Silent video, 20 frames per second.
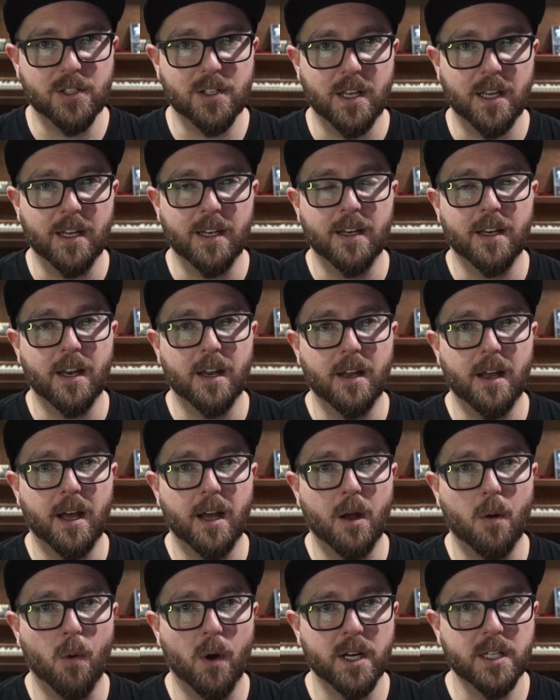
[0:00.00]
And
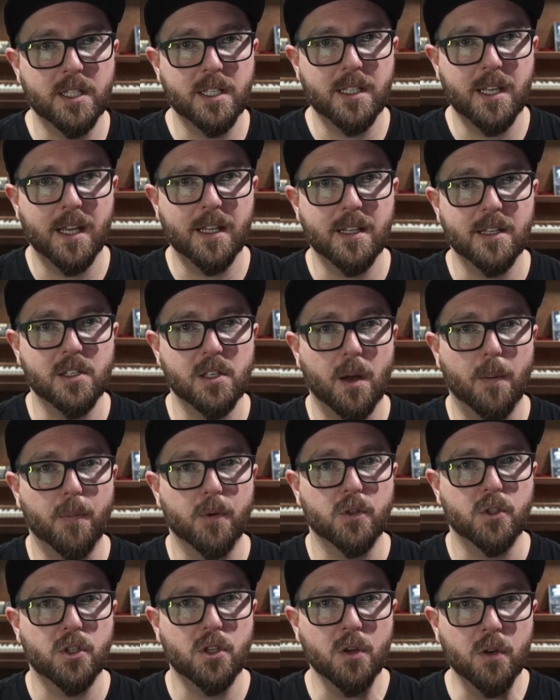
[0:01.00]
I wanted to take this
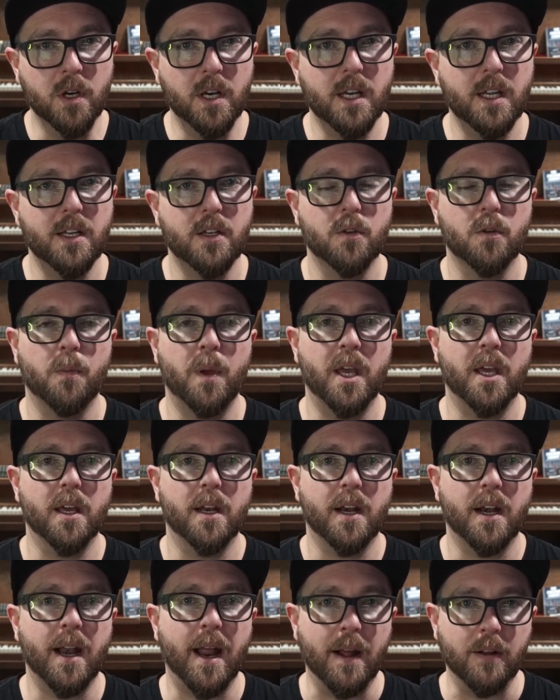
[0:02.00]
opportunity to make an
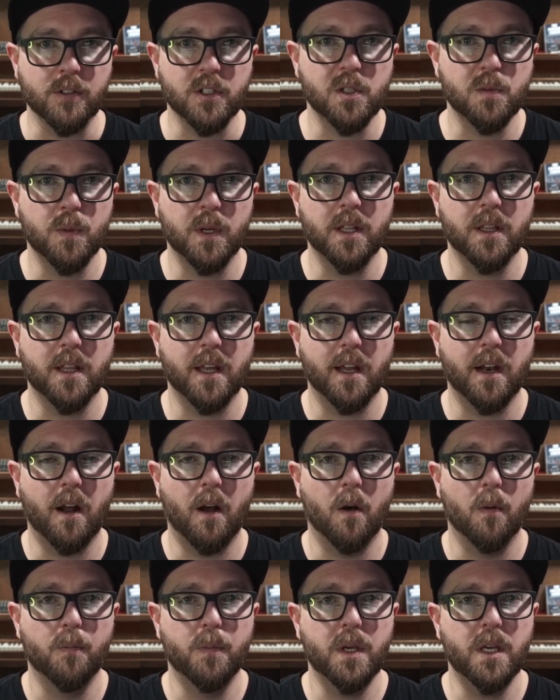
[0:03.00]
announcement that
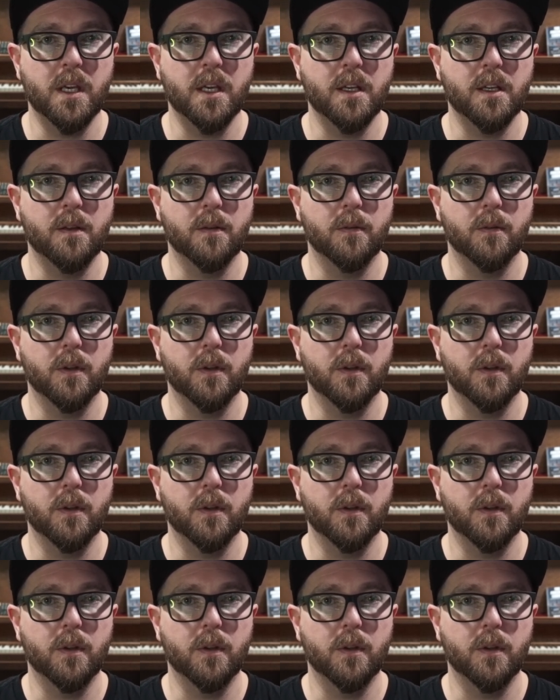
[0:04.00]
I'll be